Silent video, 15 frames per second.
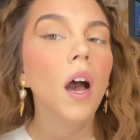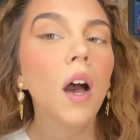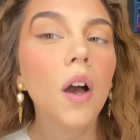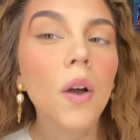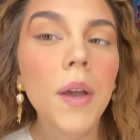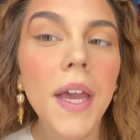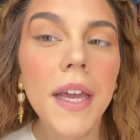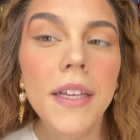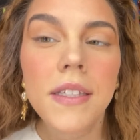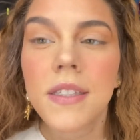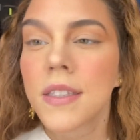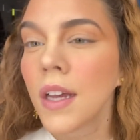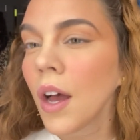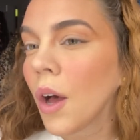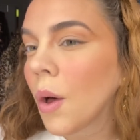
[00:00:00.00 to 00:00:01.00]
Okay,
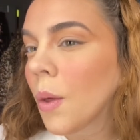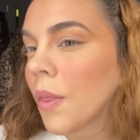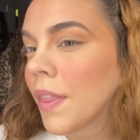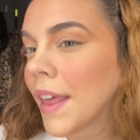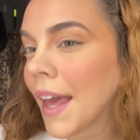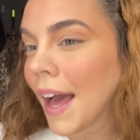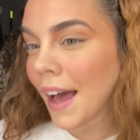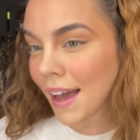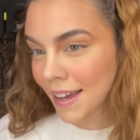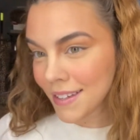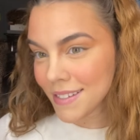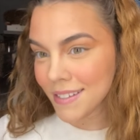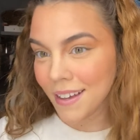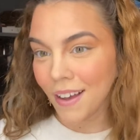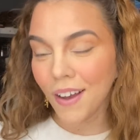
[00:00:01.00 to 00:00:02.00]
so the
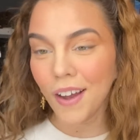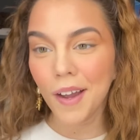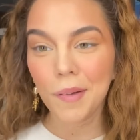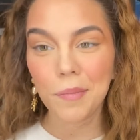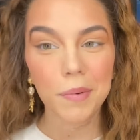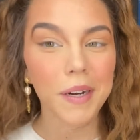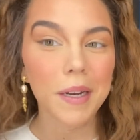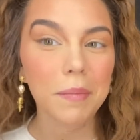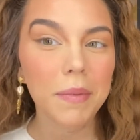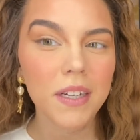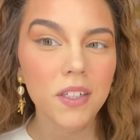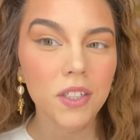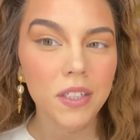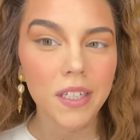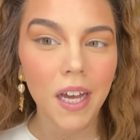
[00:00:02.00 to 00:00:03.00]
eyes are pretty
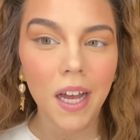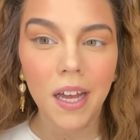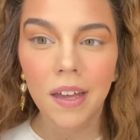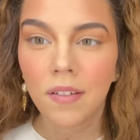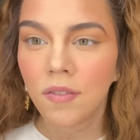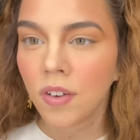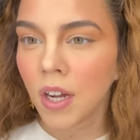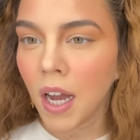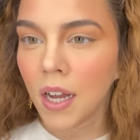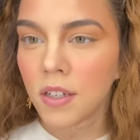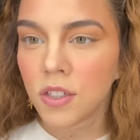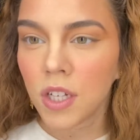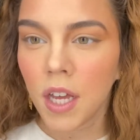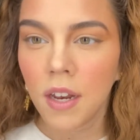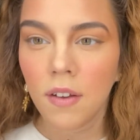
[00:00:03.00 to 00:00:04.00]
much done for
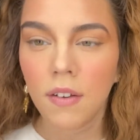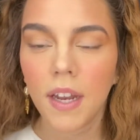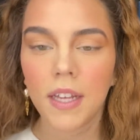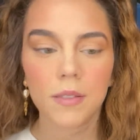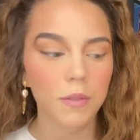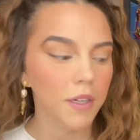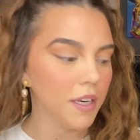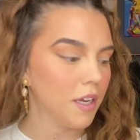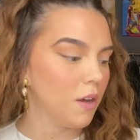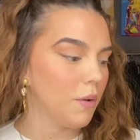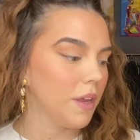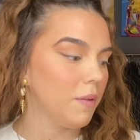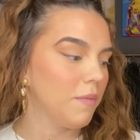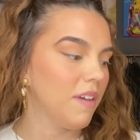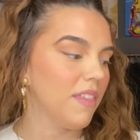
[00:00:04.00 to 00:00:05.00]
eyeshadow. Next, we're gonna go
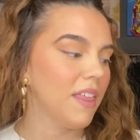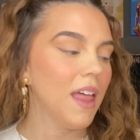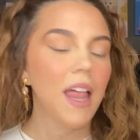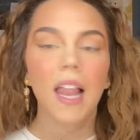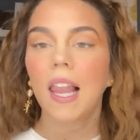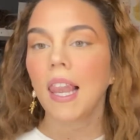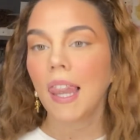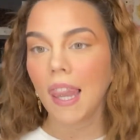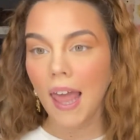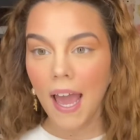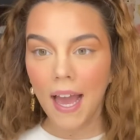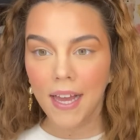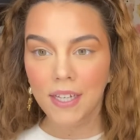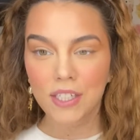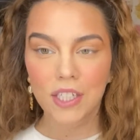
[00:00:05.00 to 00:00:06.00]
in with
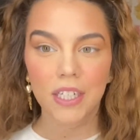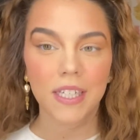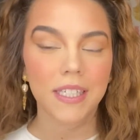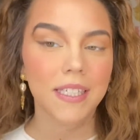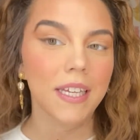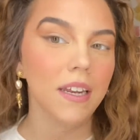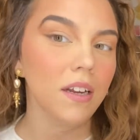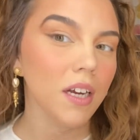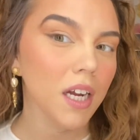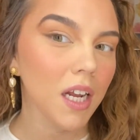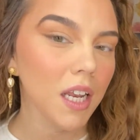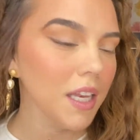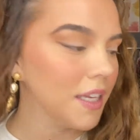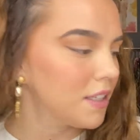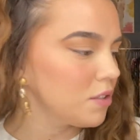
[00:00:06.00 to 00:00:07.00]
lashes that are a
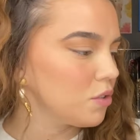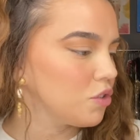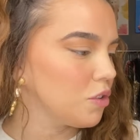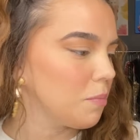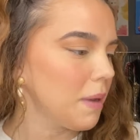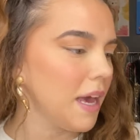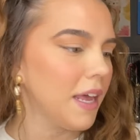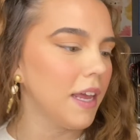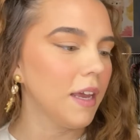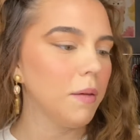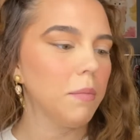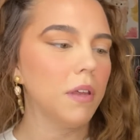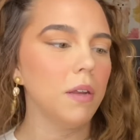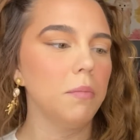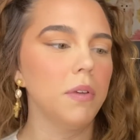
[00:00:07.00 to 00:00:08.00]
little dramatic. I'm
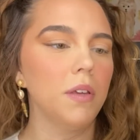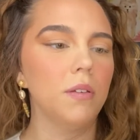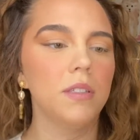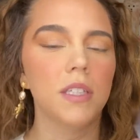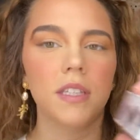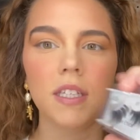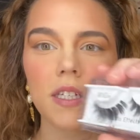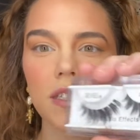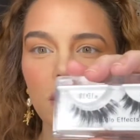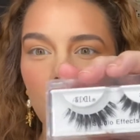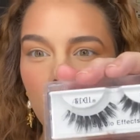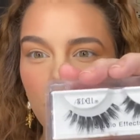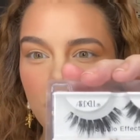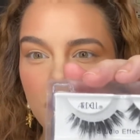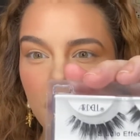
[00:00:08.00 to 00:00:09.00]
gonna be using these
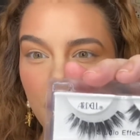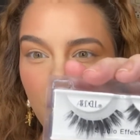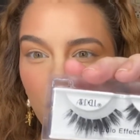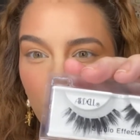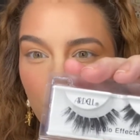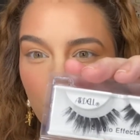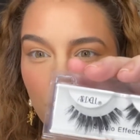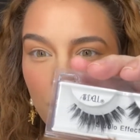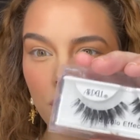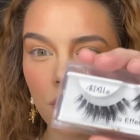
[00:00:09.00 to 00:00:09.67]
Ardell